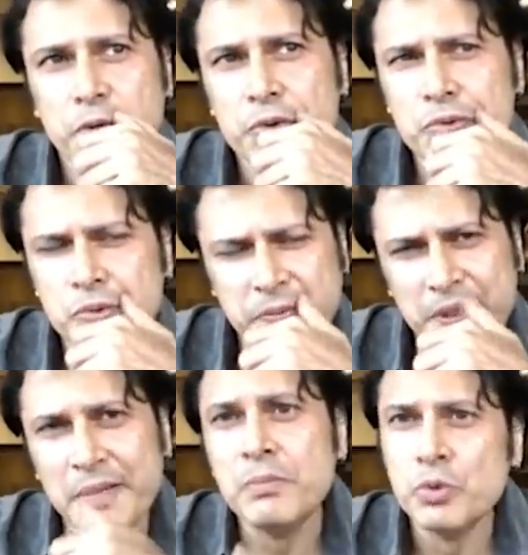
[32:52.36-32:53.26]
to
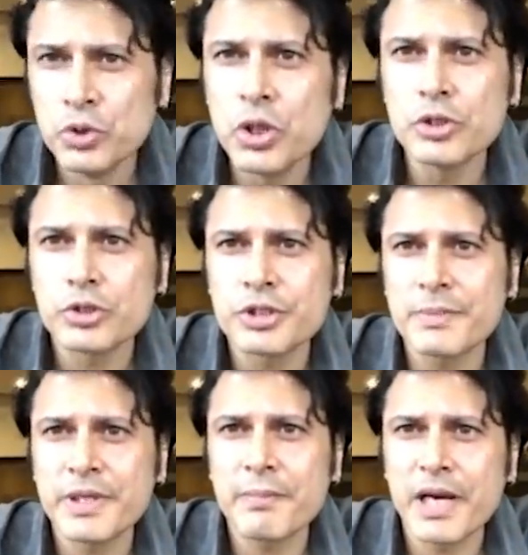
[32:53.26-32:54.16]
Moon also
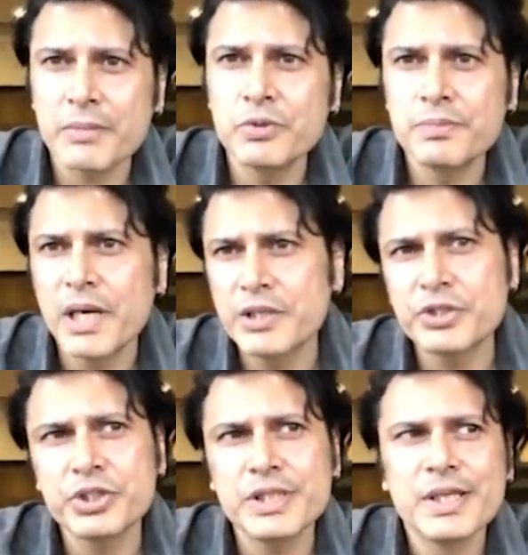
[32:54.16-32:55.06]
sometime back, Moon
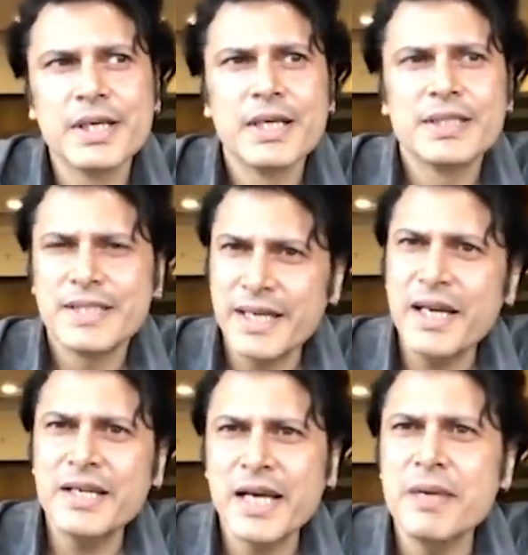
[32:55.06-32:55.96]
Banerjee. There
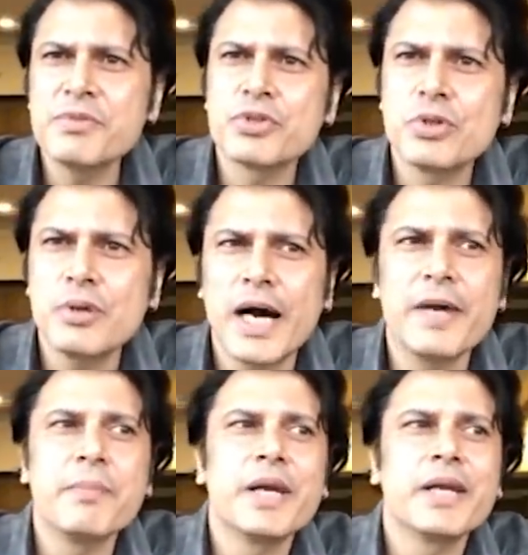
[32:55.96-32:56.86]
are times, you know,
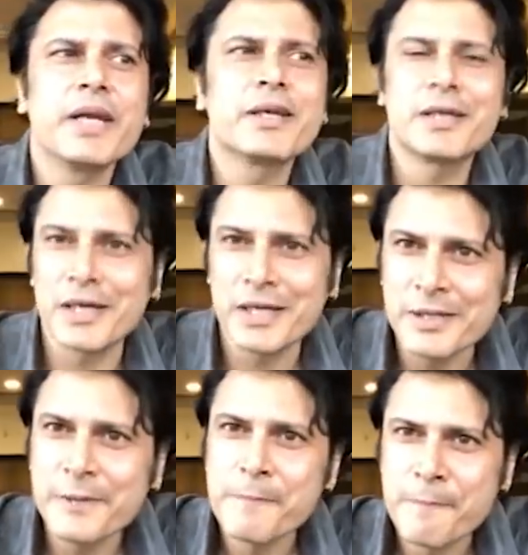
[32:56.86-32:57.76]
I met Kaid,
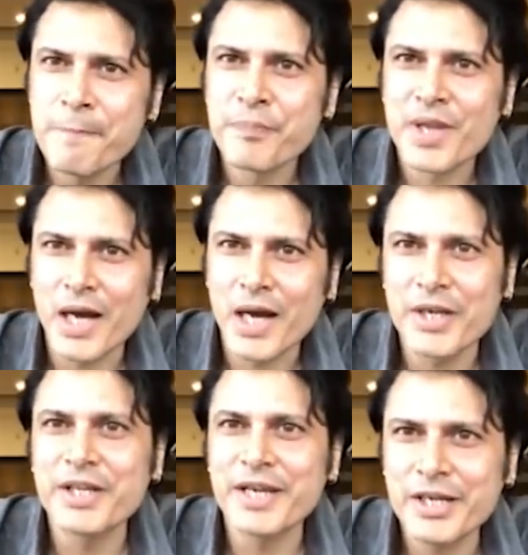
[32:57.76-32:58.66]
our
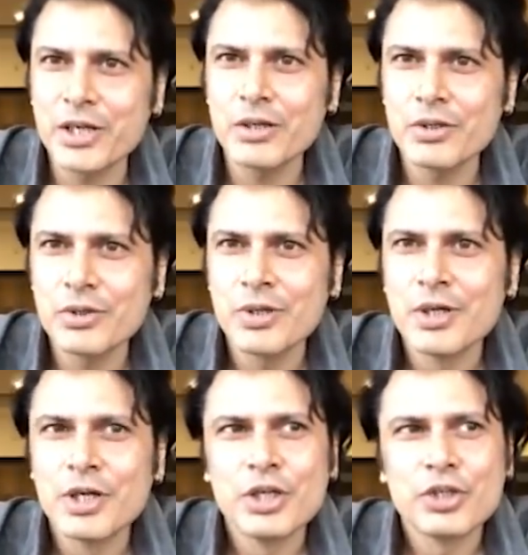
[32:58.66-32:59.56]
director.
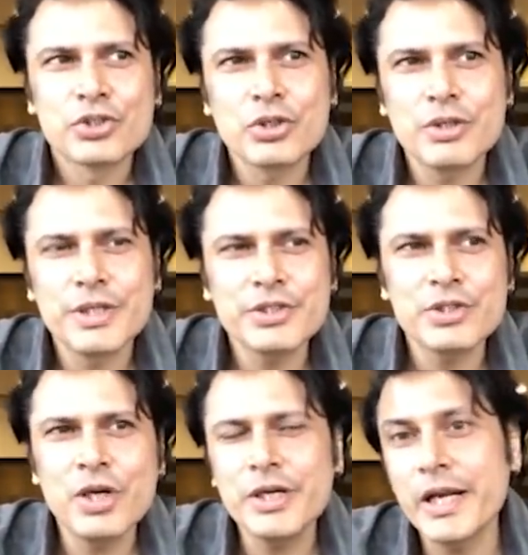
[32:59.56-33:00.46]
So it's
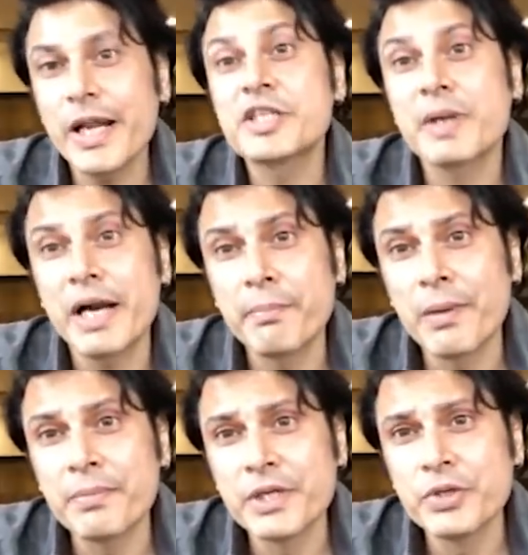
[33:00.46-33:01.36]
not that I
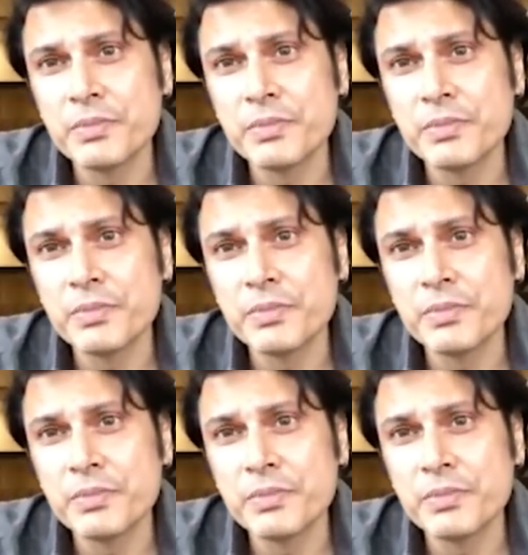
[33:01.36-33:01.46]
bumped into